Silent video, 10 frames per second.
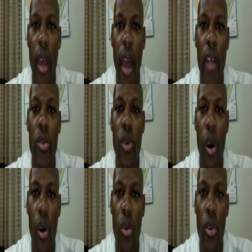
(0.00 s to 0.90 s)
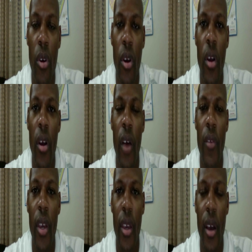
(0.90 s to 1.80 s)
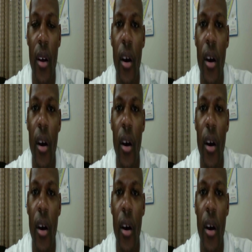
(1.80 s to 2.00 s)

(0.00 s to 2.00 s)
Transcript: actual owner of that account,